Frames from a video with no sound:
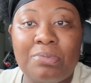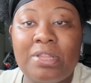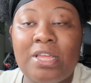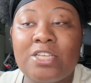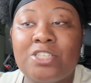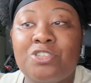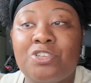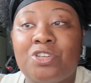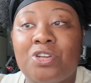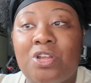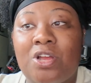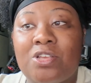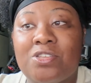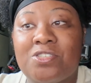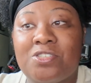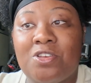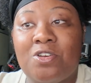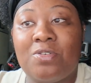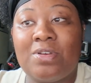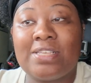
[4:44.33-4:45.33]
Plus, you can
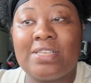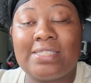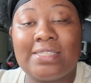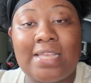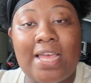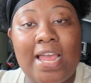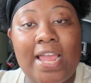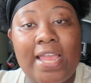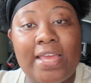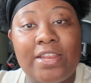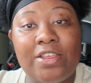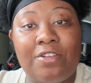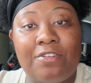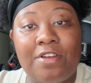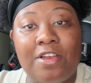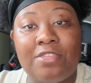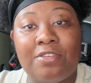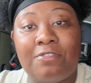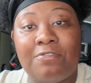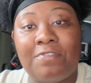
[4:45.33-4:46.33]
also assign your
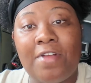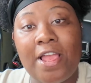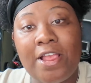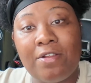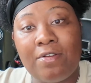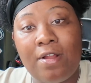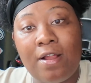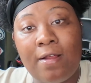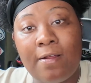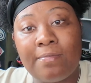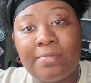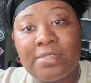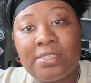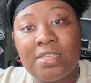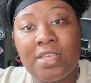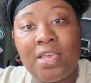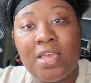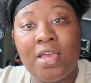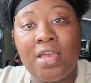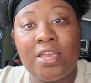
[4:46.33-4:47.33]
other firearms,